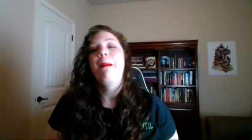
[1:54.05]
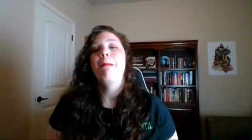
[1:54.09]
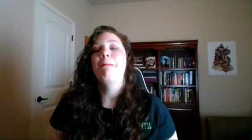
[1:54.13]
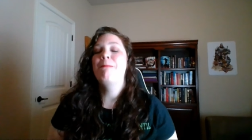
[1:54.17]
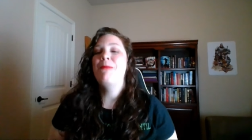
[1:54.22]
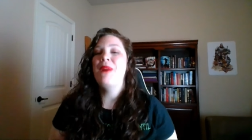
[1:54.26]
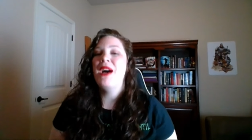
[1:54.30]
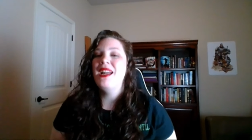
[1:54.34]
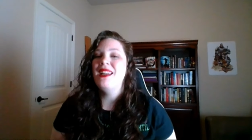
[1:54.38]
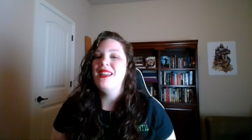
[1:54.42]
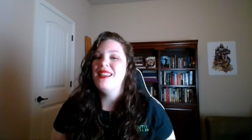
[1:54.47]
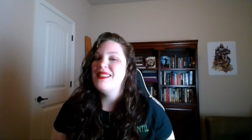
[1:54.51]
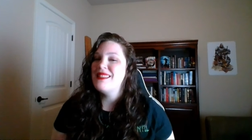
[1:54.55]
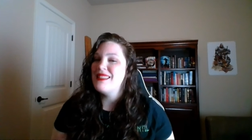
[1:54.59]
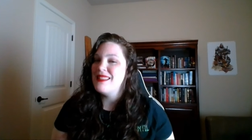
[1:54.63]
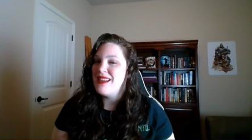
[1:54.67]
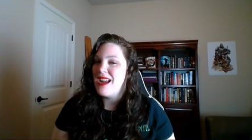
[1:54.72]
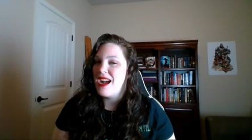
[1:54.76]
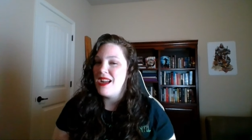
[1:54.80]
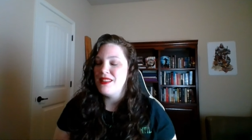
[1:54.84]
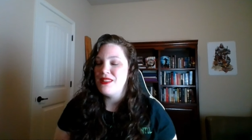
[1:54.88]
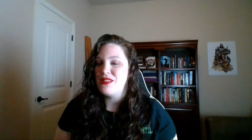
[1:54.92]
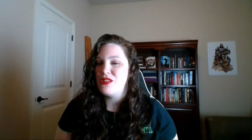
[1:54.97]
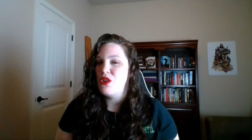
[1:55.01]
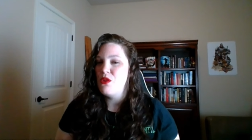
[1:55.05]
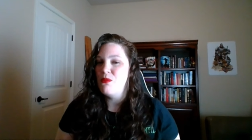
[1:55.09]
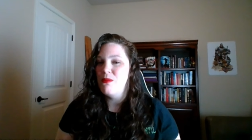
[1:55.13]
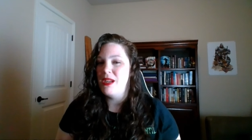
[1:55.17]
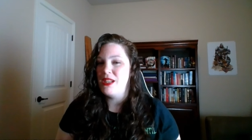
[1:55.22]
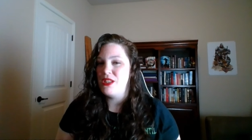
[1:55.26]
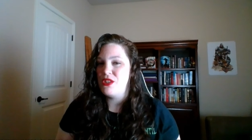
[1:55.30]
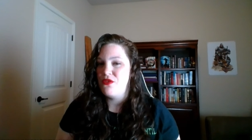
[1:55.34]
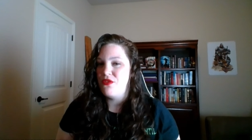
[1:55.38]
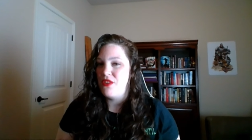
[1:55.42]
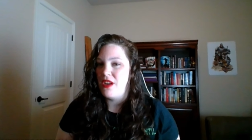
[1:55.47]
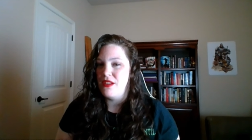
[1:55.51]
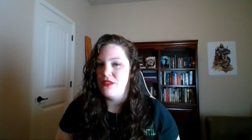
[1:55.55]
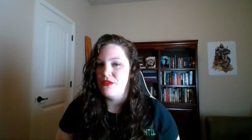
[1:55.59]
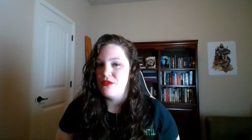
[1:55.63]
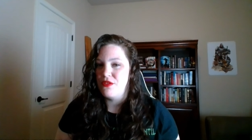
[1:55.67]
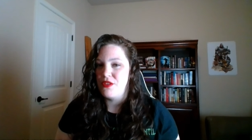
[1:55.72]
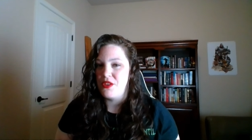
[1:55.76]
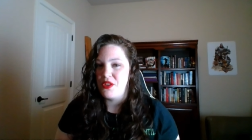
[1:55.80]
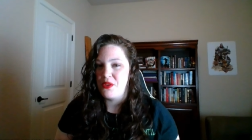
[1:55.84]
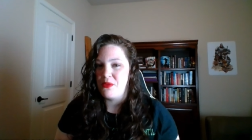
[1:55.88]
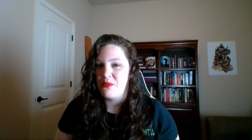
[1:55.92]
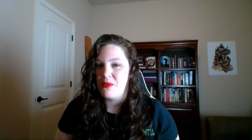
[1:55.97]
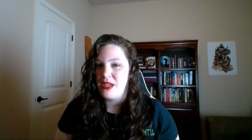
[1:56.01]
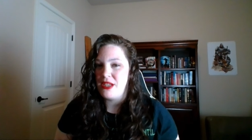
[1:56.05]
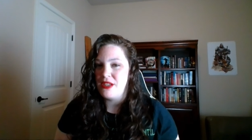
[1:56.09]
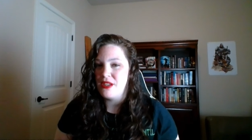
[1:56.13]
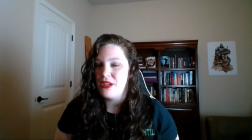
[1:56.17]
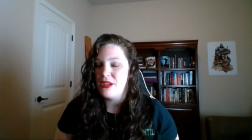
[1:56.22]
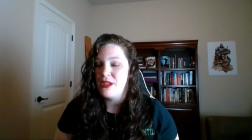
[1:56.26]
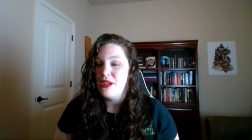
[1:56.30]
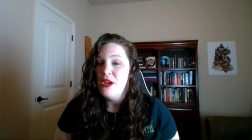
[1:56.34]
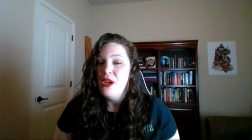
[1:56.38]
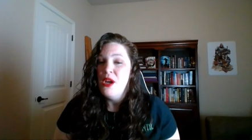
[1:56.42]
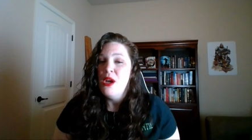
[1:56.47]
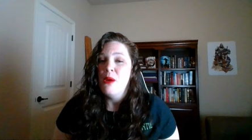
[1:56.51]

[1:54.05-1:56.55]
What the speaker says: but it's not so much fun for the reader.